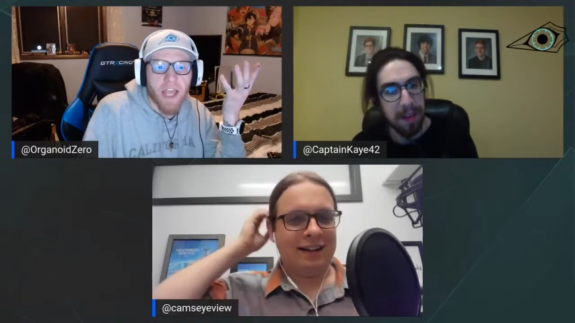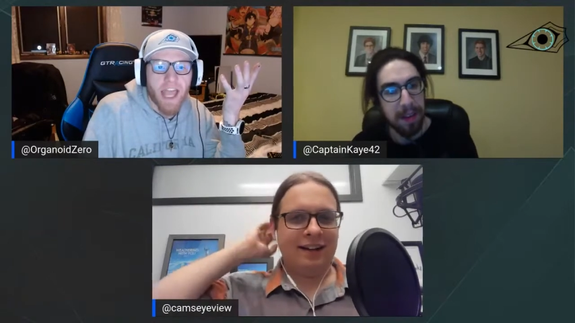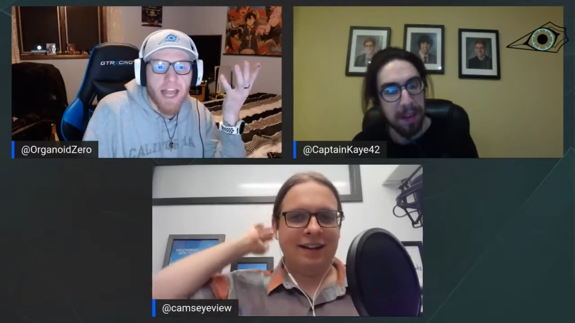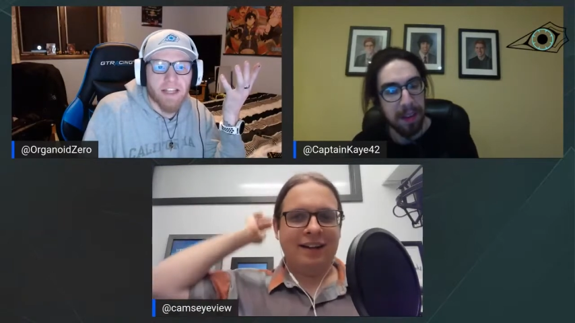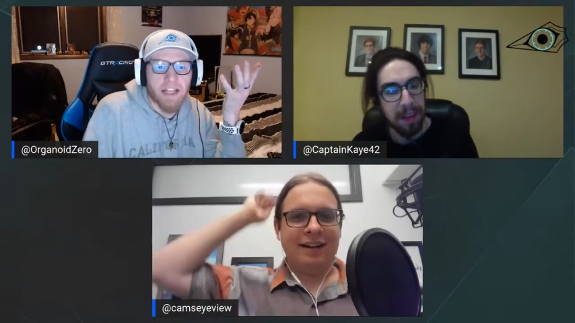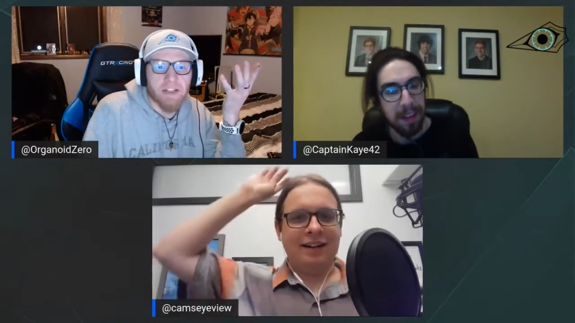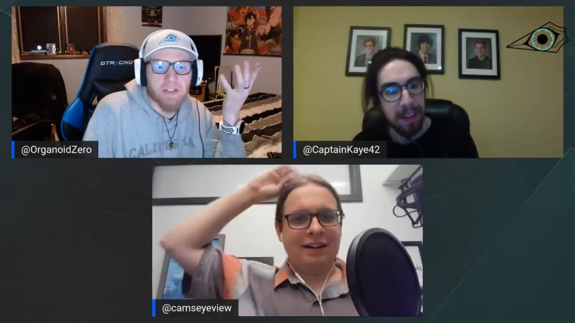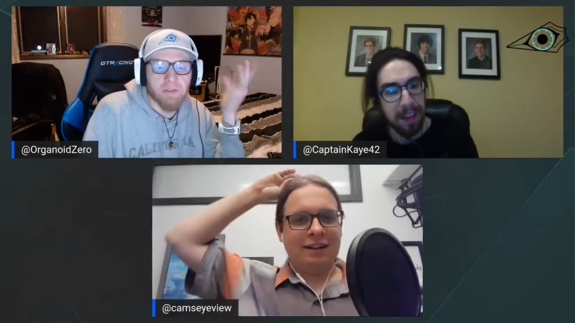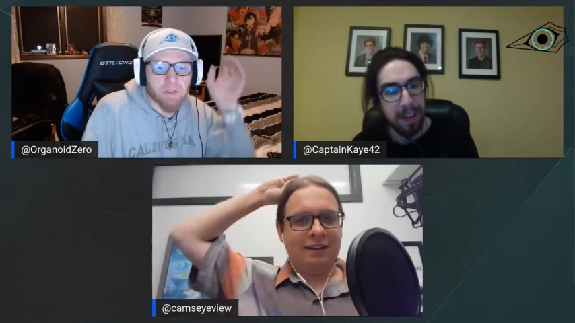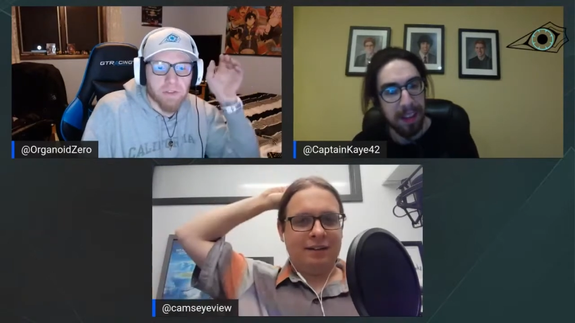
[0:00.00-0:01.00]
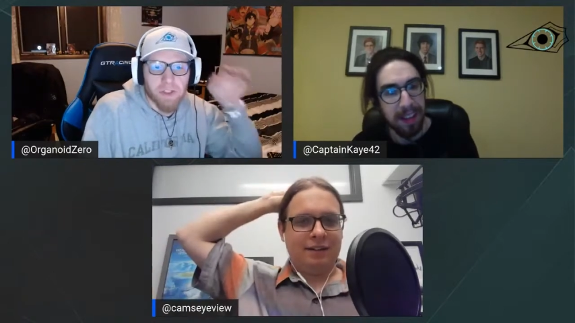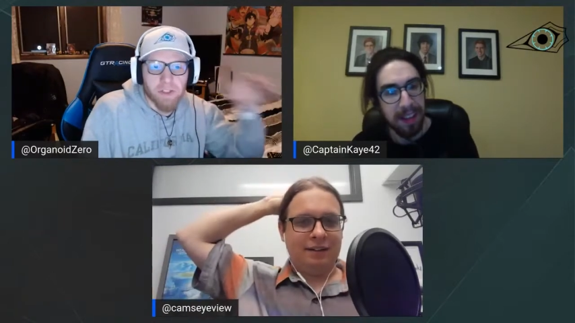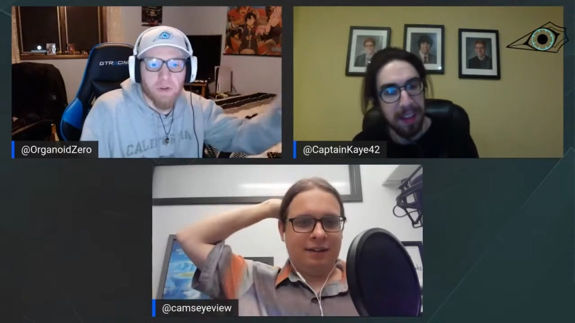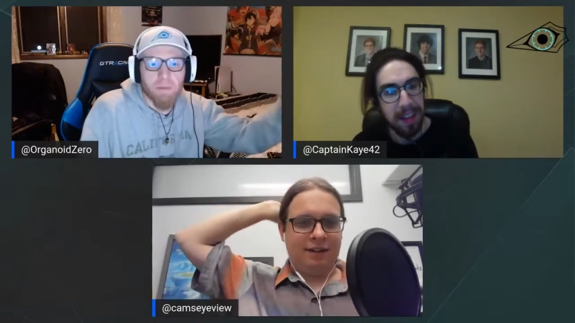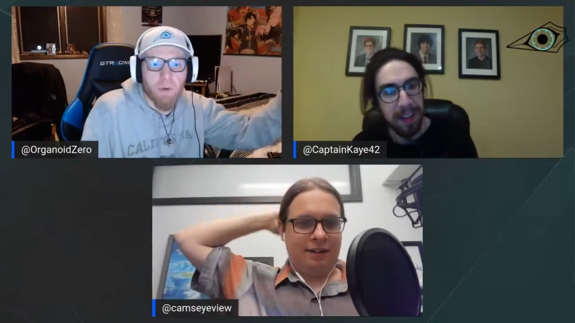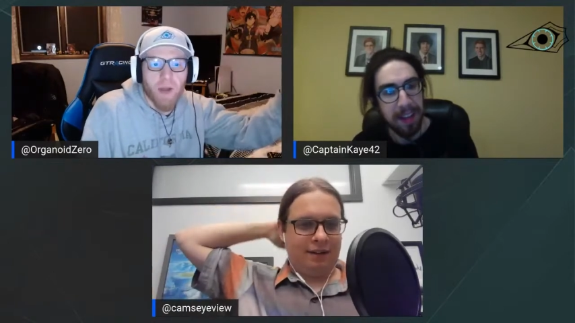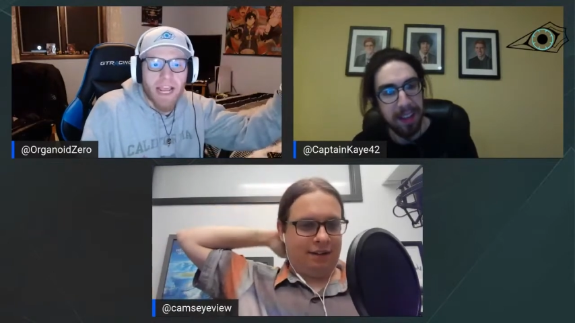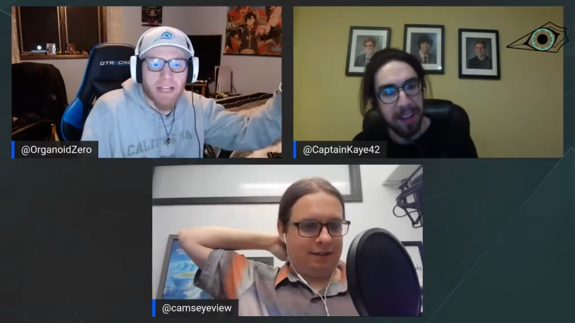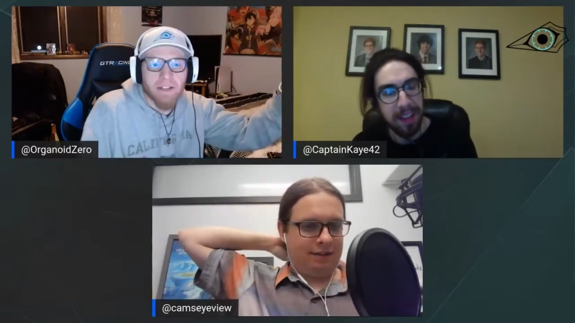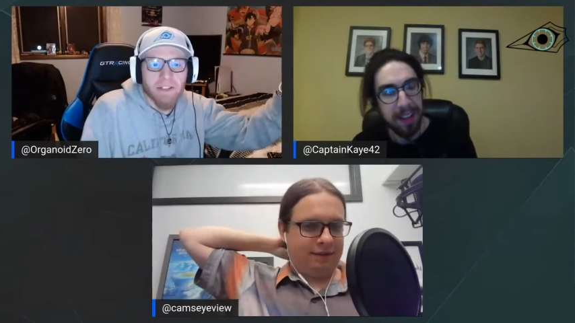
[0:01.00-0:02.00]
Speaker 1: and then shoo him
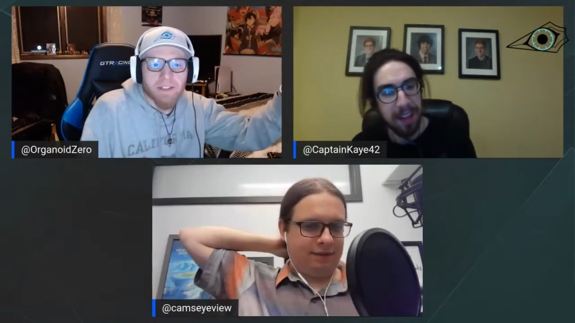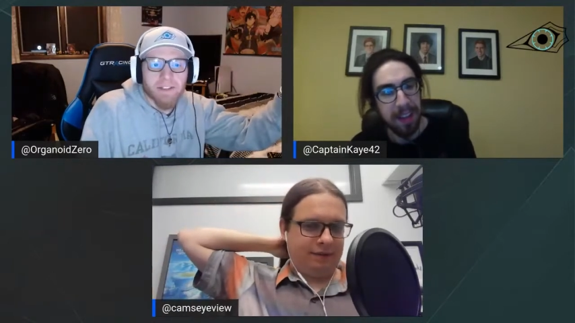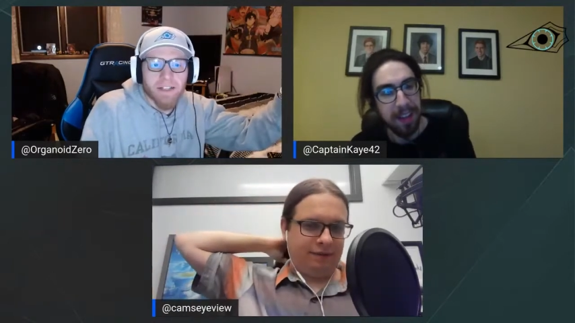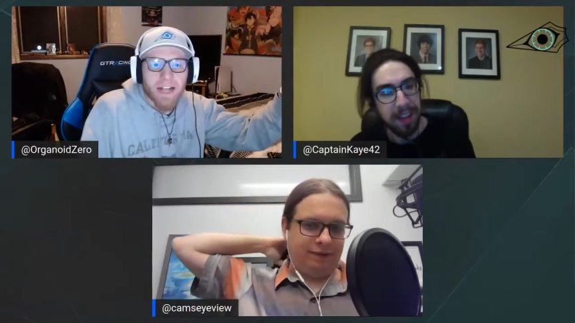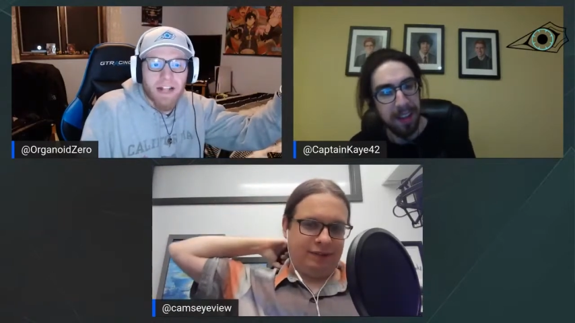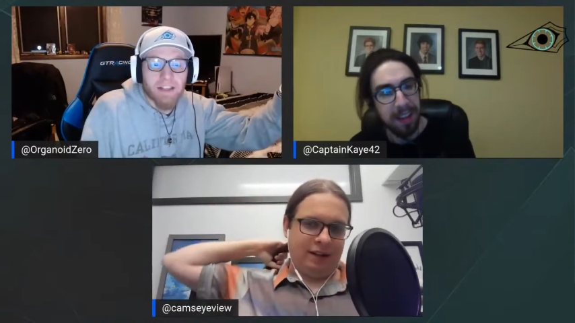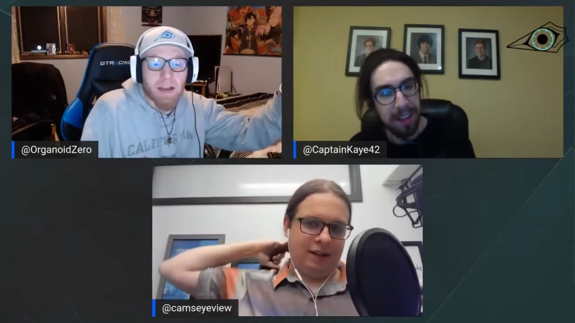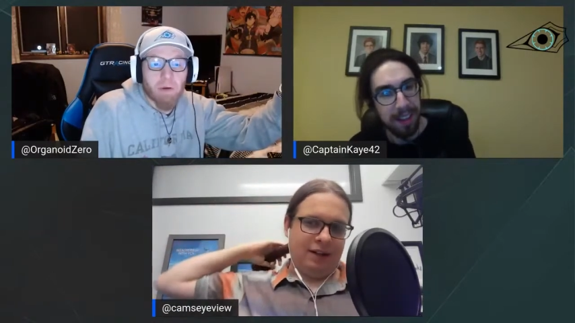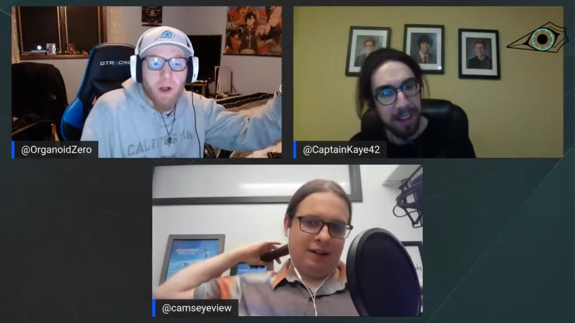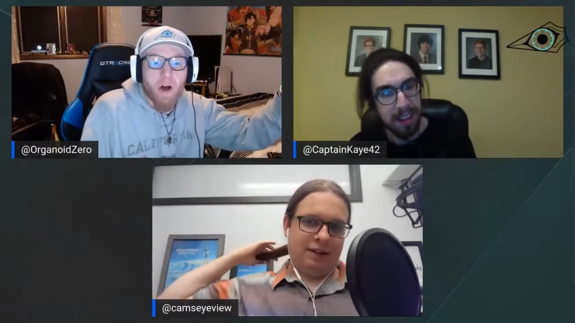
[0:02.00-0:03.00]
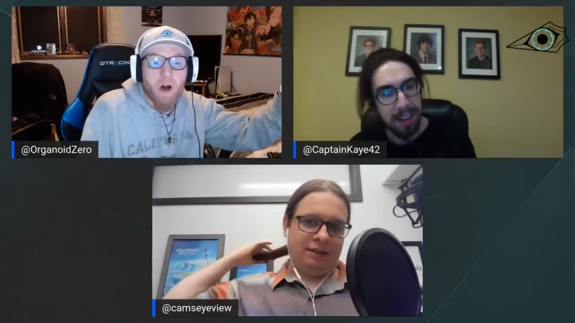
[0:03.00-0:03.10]
away. And they were